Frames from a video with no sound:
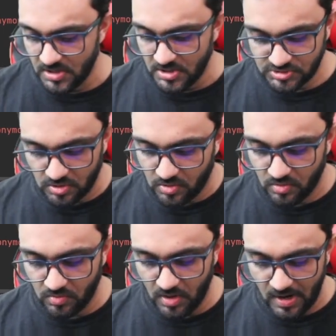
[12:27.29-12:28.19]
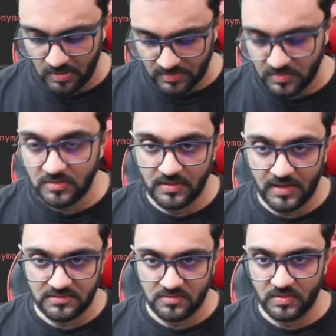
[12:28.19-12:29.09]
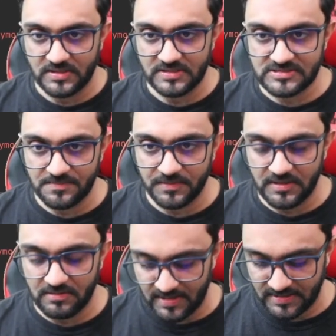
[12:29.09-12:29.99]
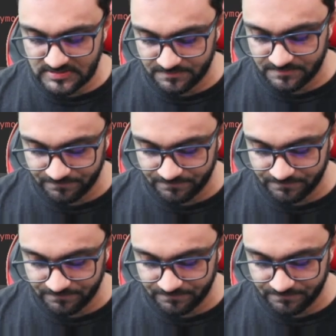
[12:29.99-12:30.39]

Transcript: So how can we do that? We can simply write